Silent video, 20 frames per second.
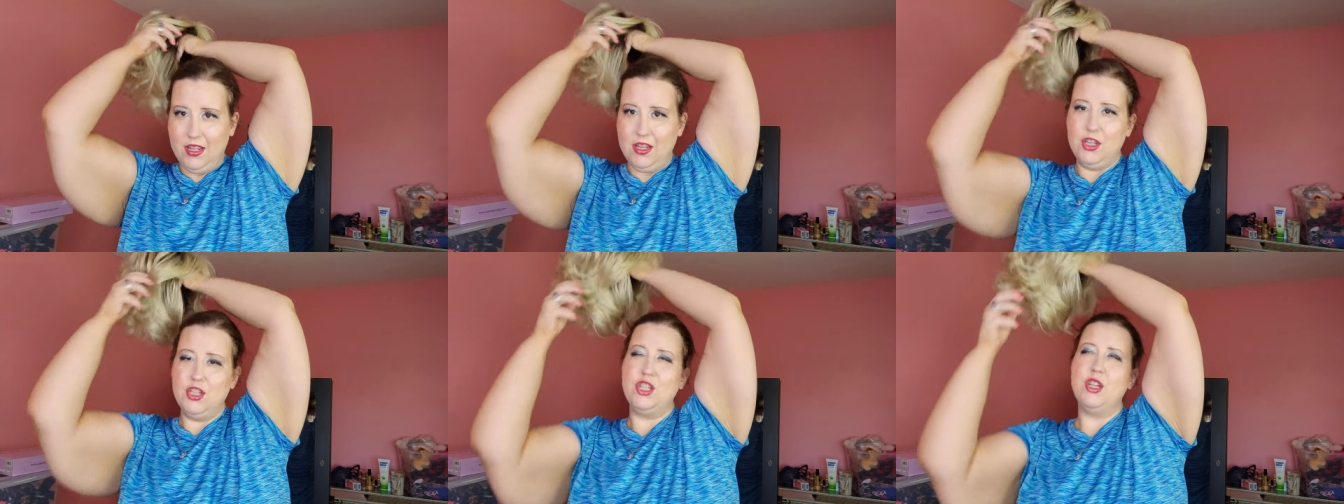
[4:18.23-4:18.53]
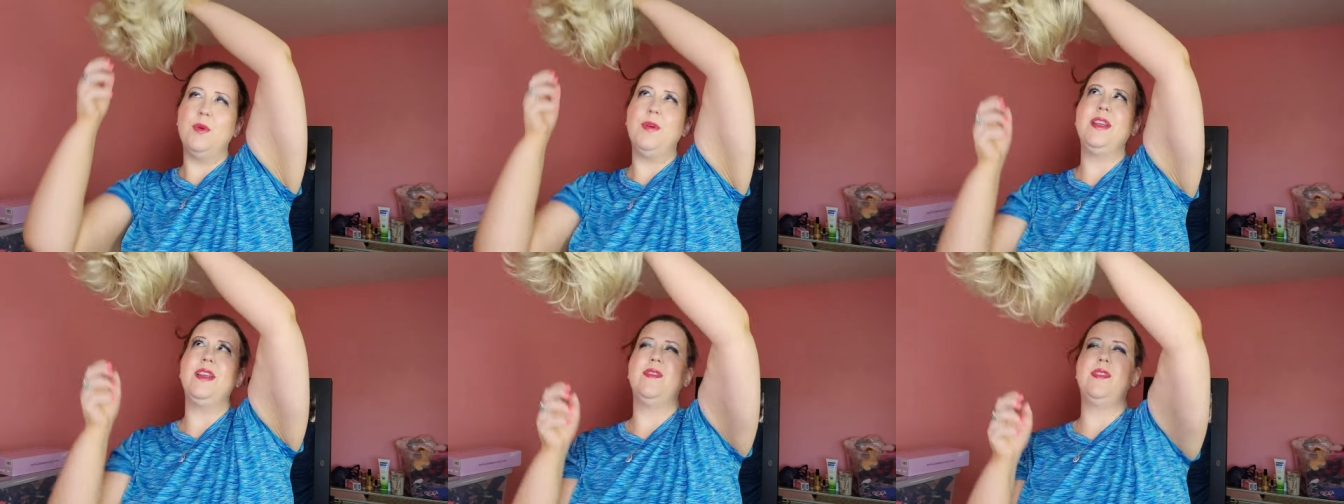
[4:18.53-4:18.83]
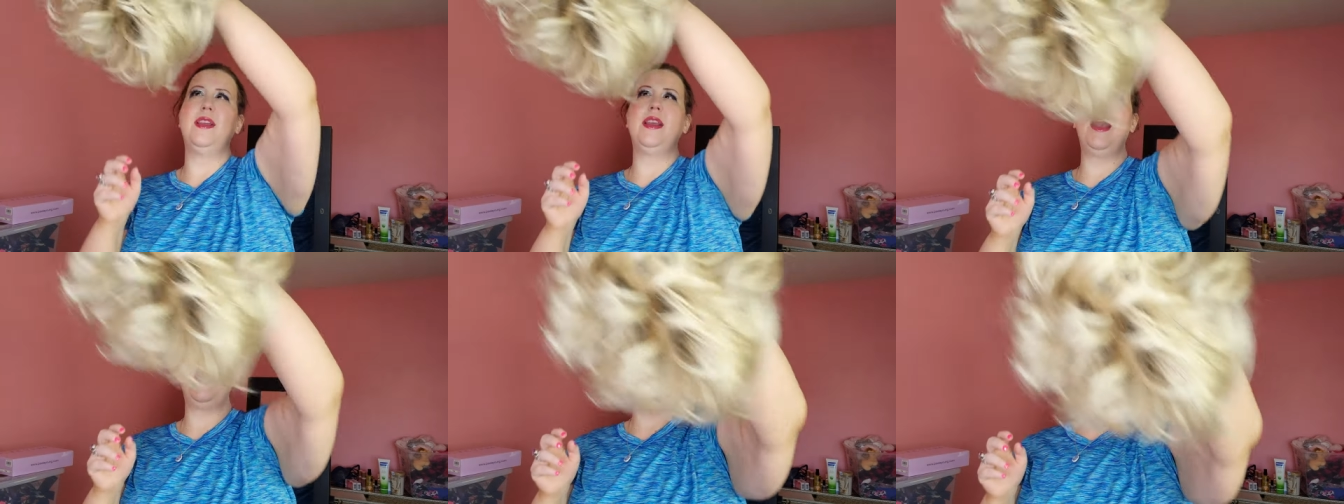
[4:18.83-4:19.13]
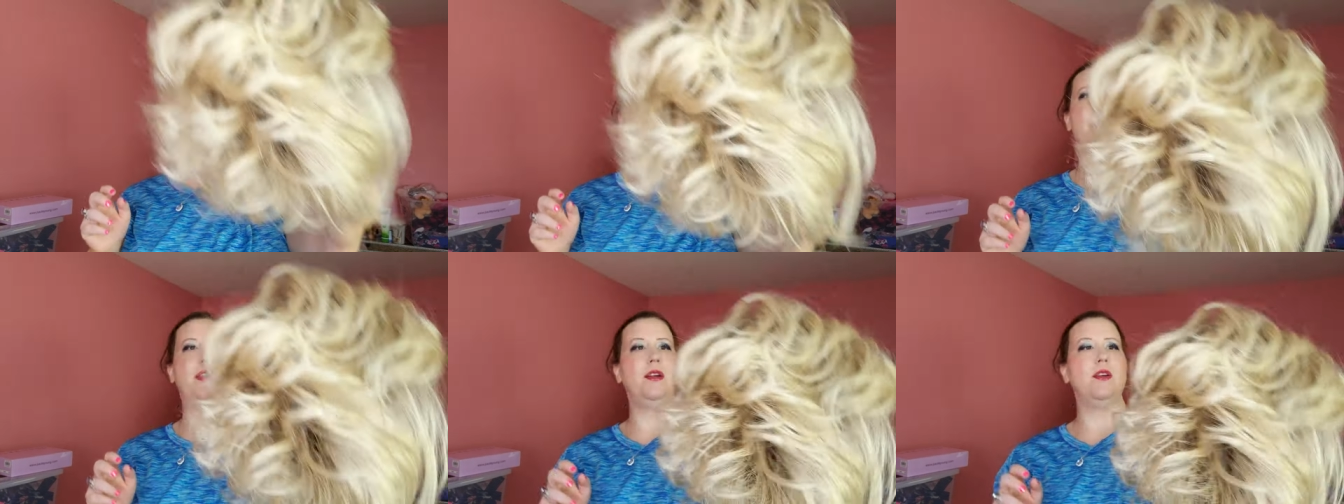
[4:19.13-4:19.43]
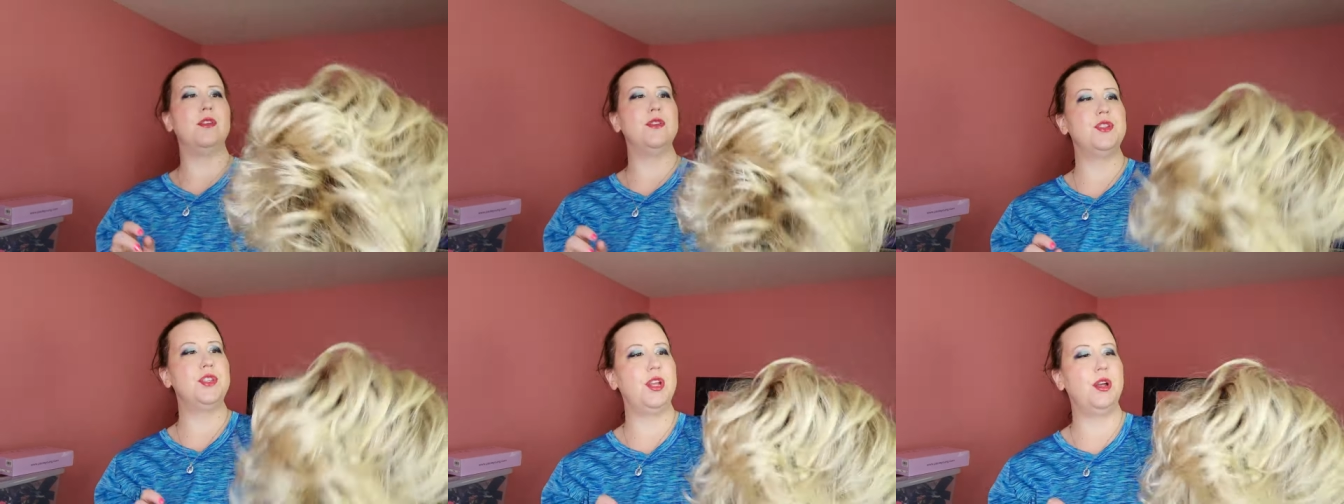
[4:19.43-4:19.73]
showing of the cap
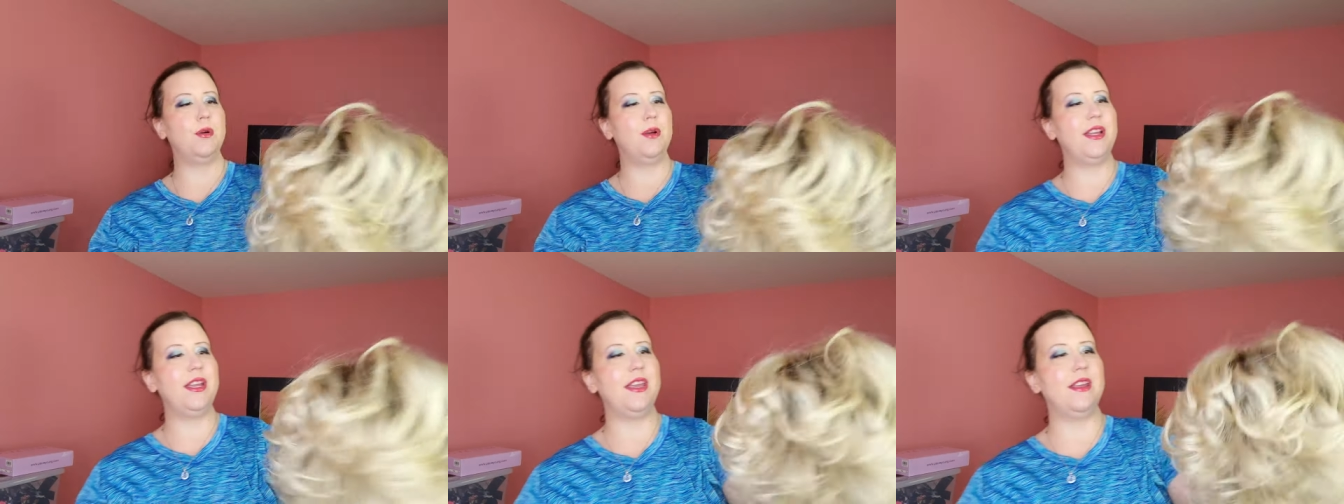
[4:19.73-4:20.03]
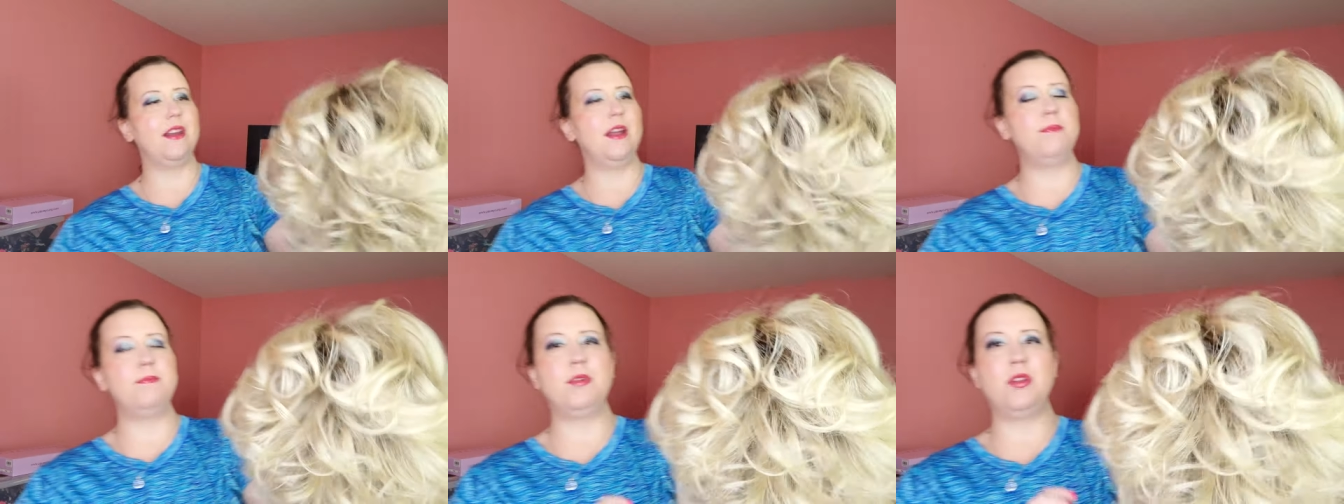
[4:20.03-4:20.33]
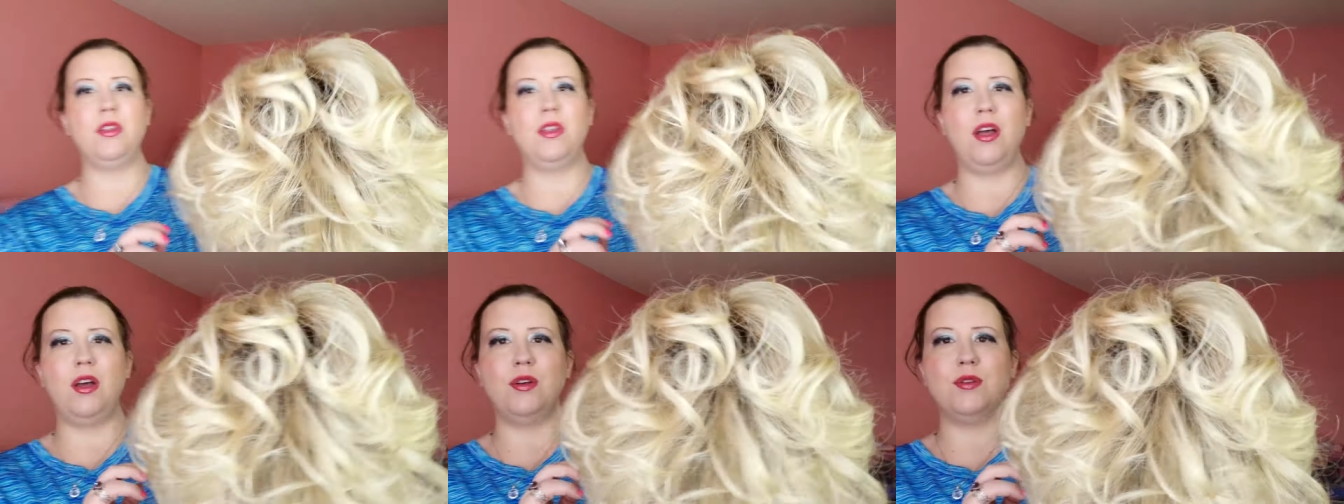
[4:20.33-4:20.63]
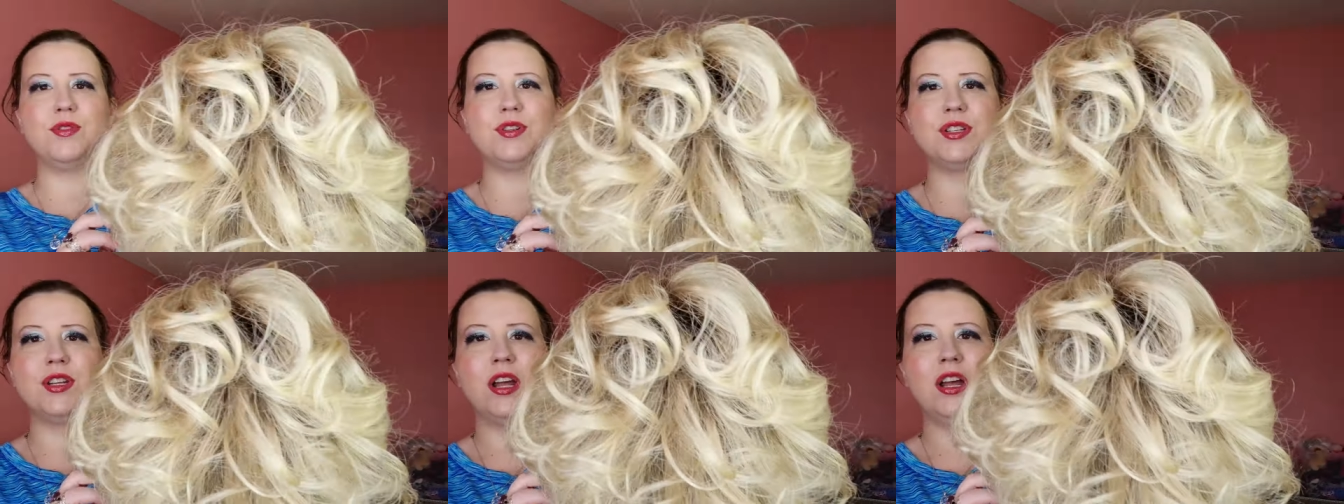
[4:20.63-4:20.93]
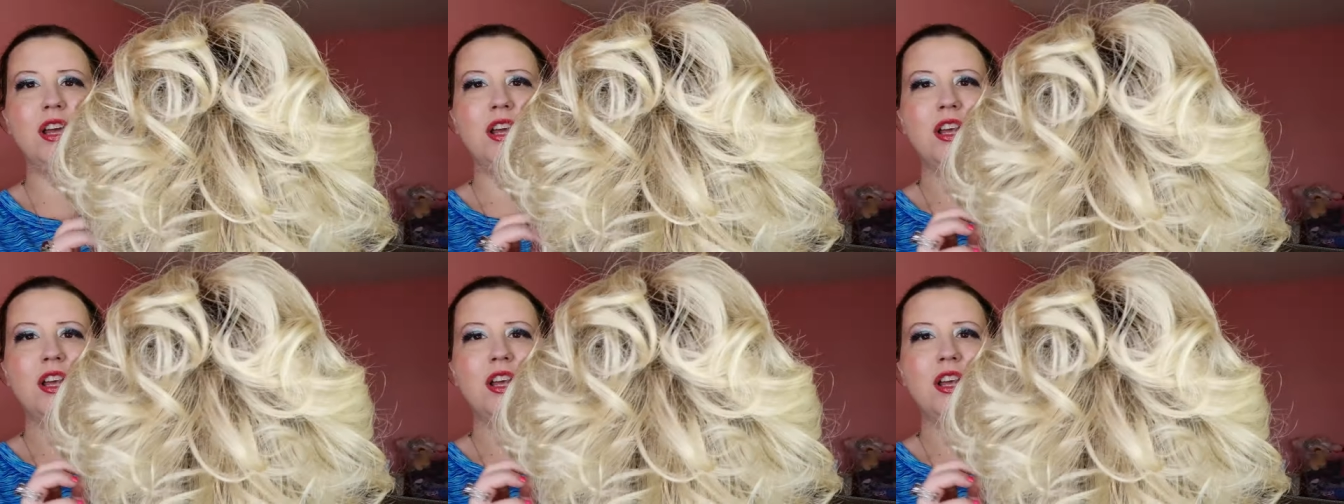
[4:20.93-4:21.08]
here. So again, up close,